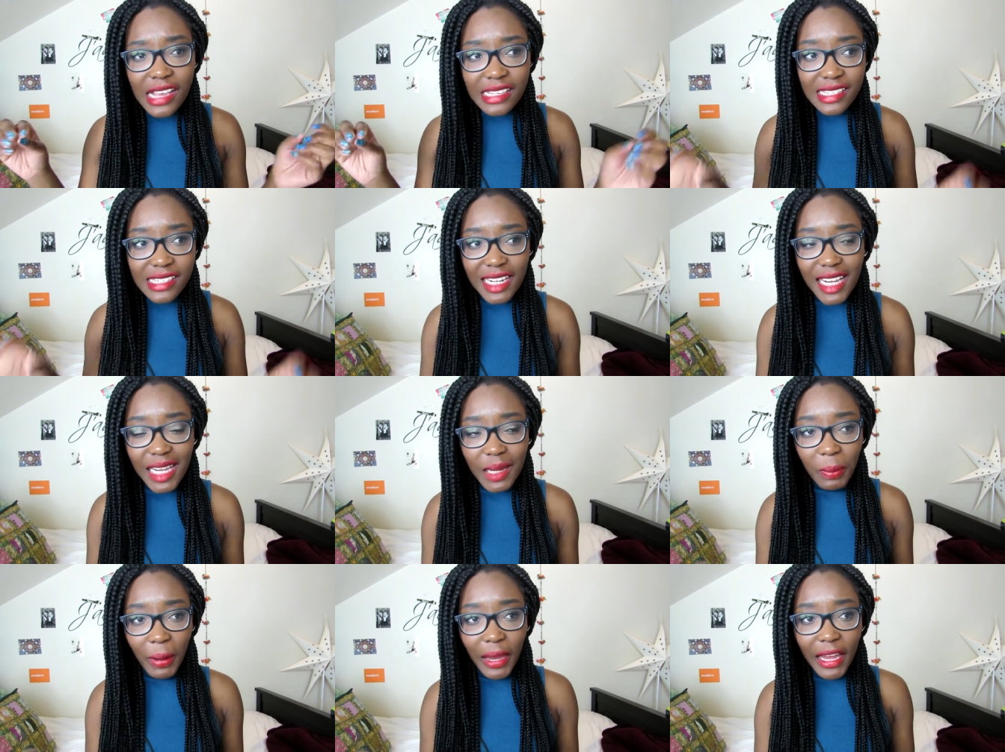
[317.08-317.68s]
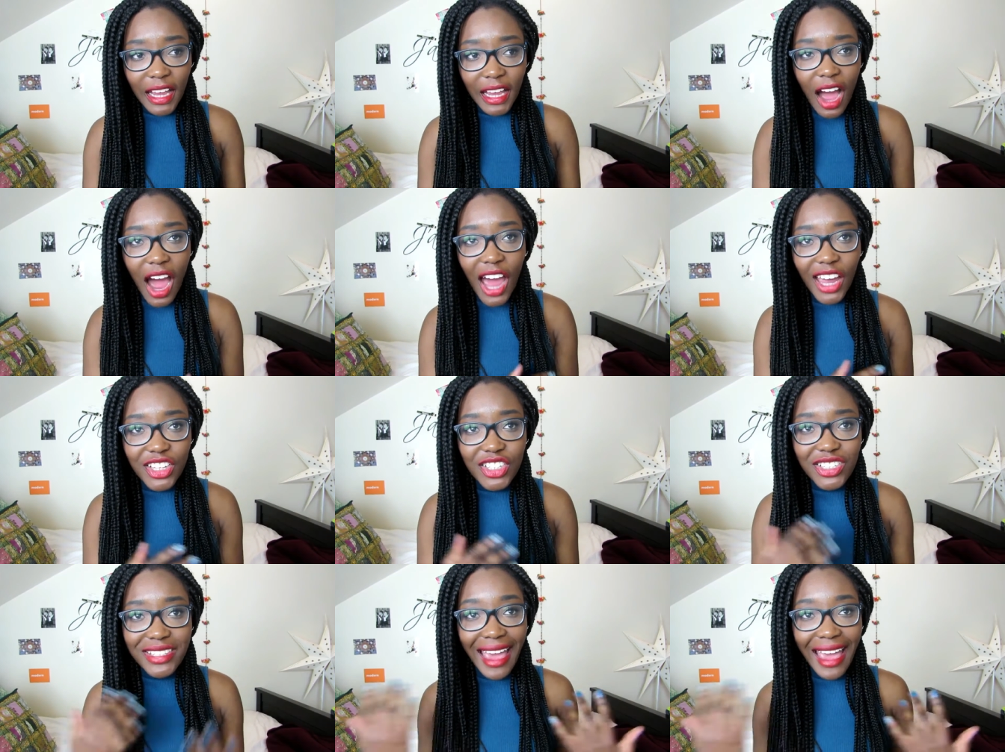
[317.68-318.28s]
sleeping
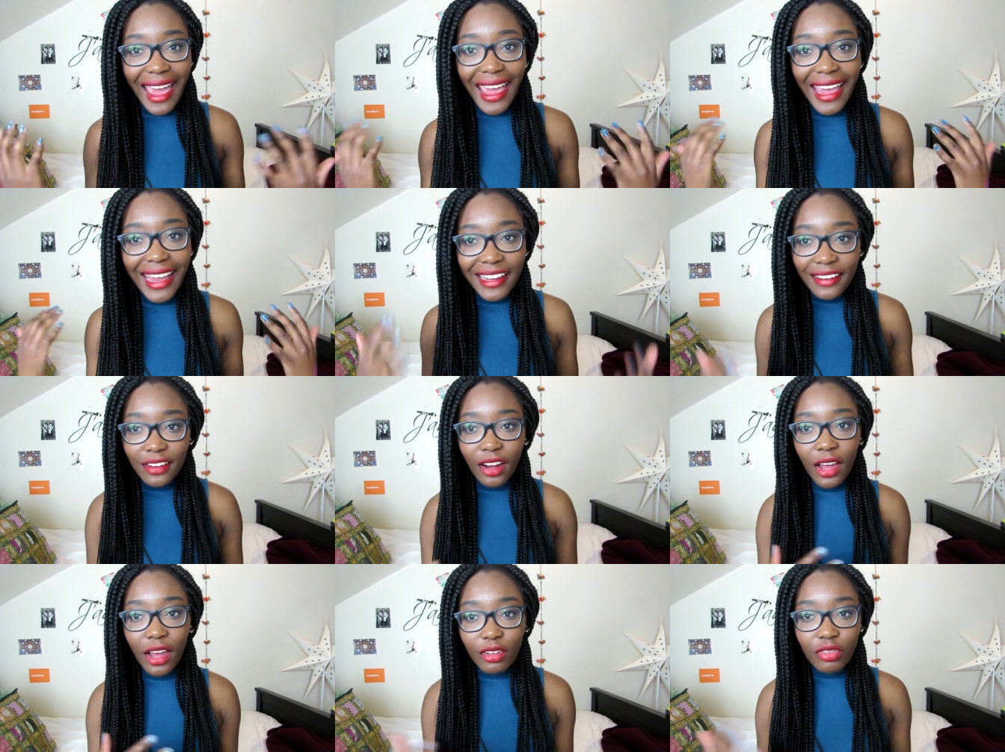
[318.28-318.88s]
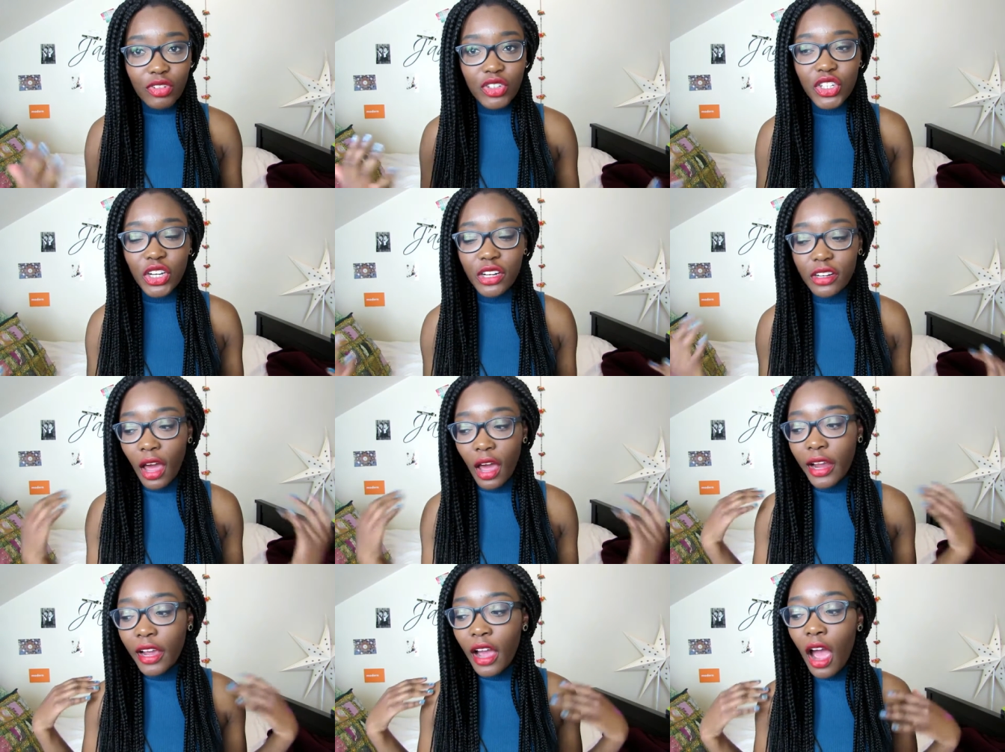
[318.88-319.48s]
I just hate like
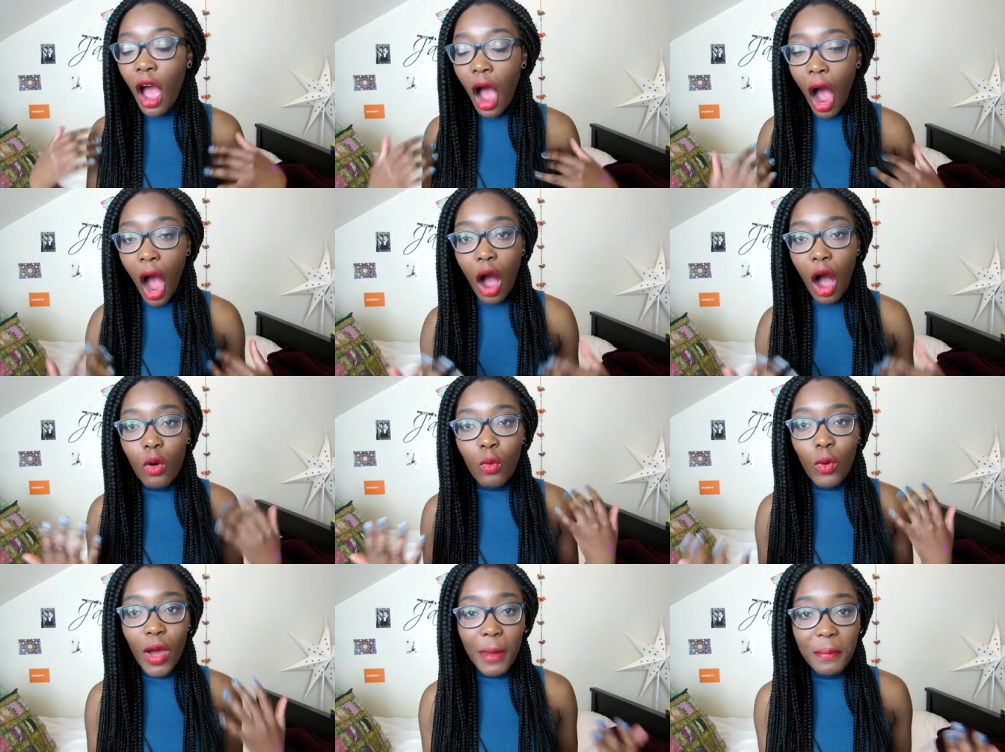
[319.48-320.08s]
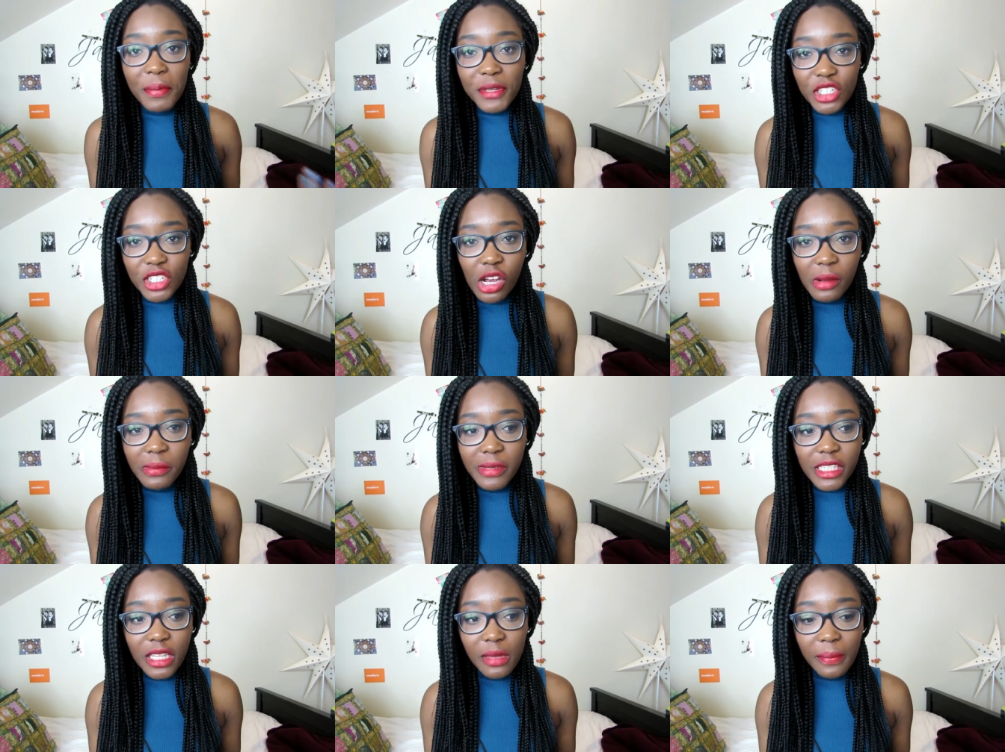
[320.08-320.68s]
restrict, like I'll wear
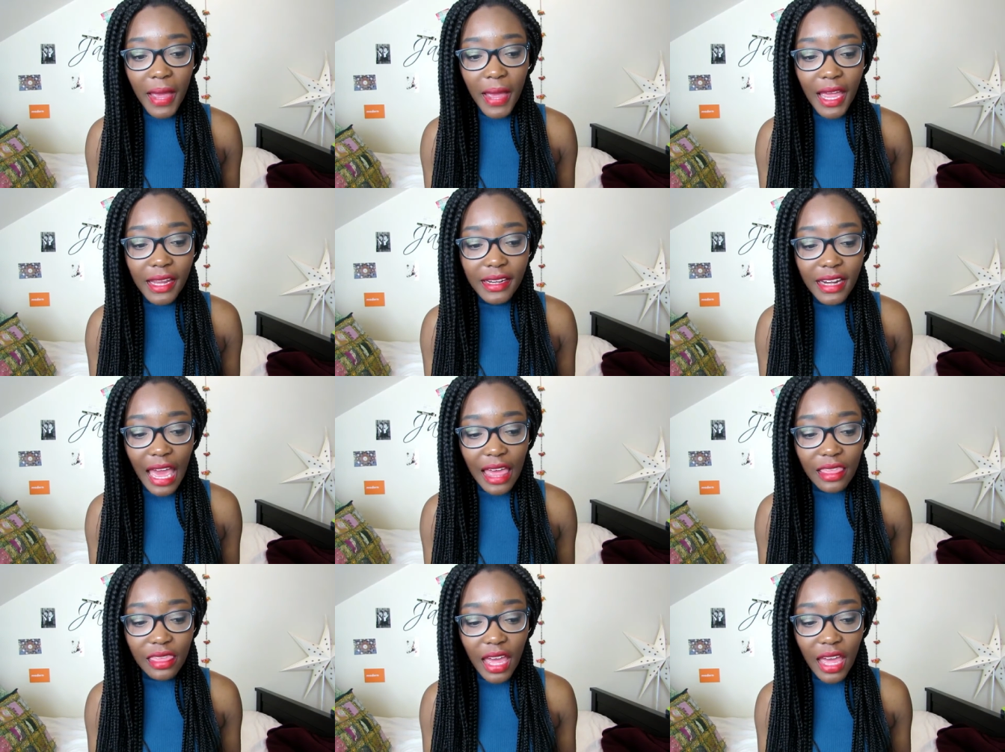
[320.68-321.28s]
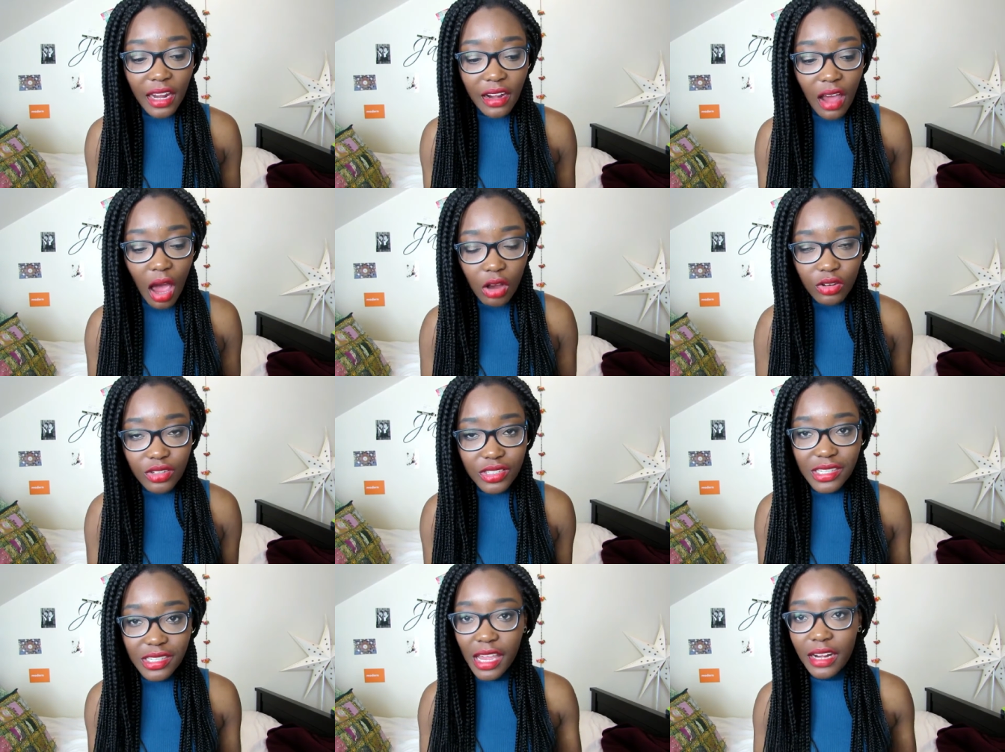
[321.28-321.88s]
pajamas to bed and then
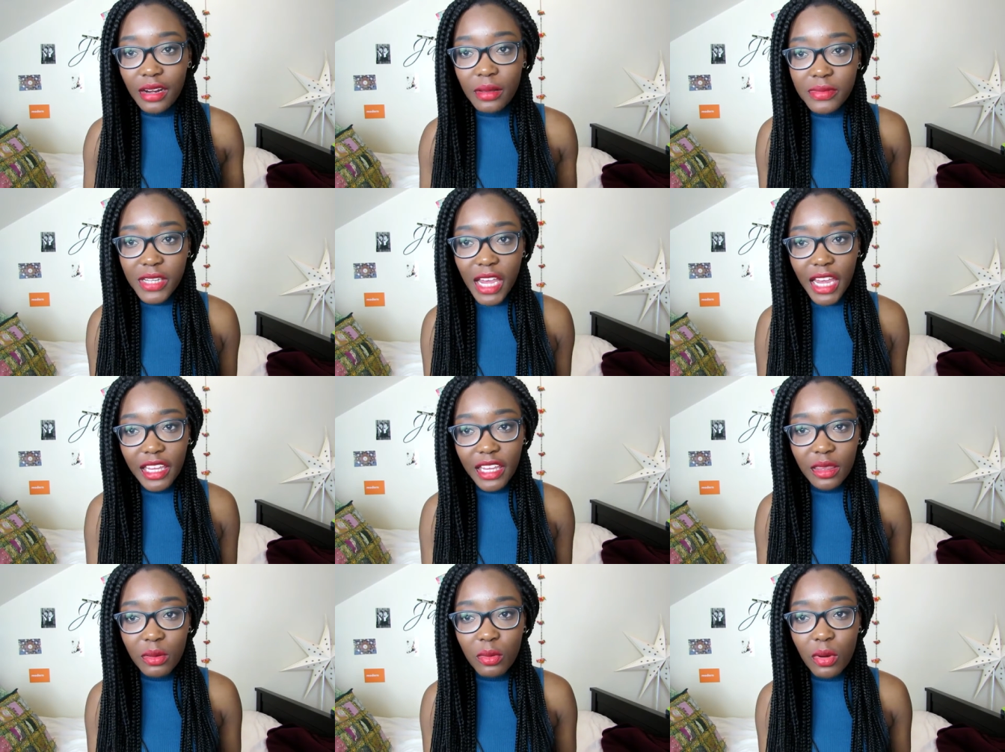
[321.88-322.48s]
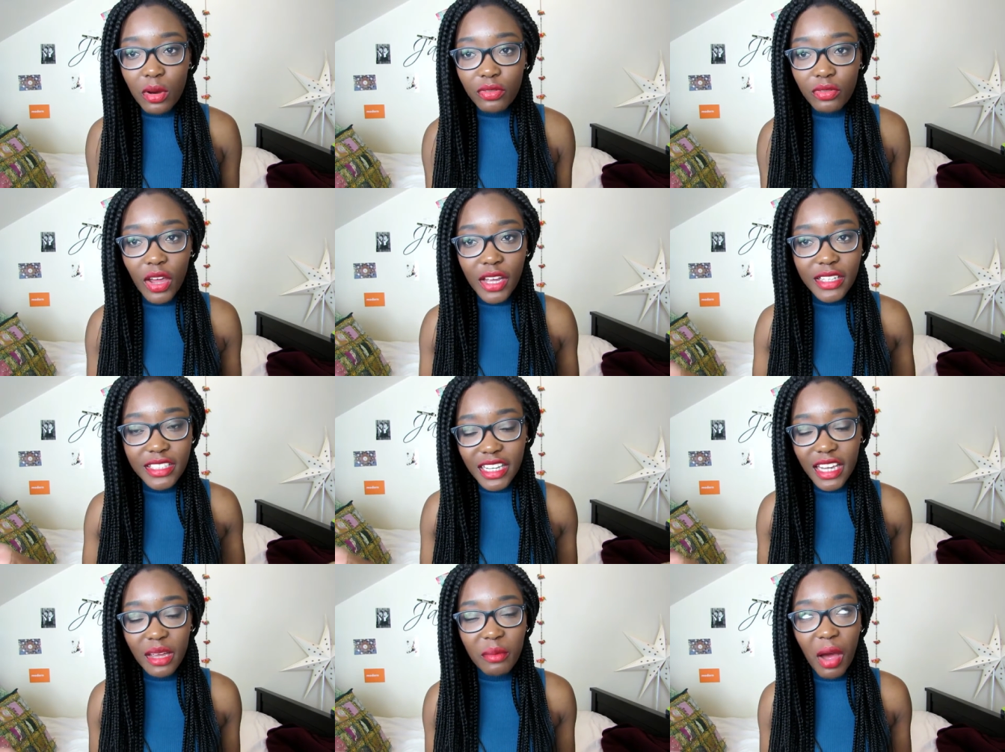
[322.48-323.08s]
I'll just end up taking them off,
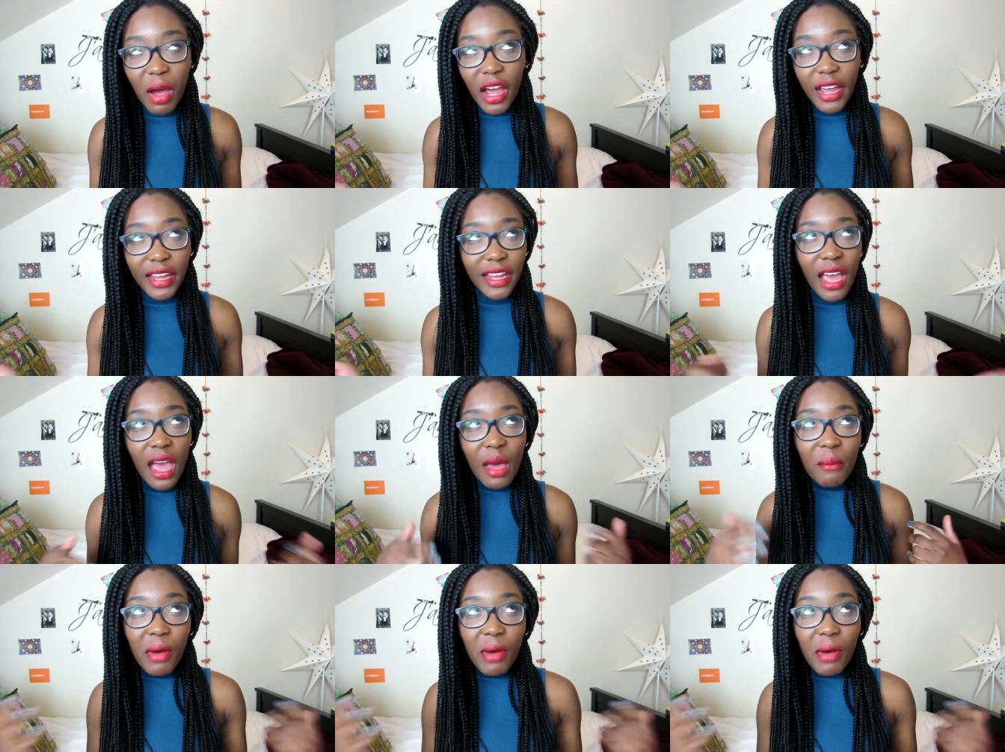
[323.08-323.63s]
like TMI,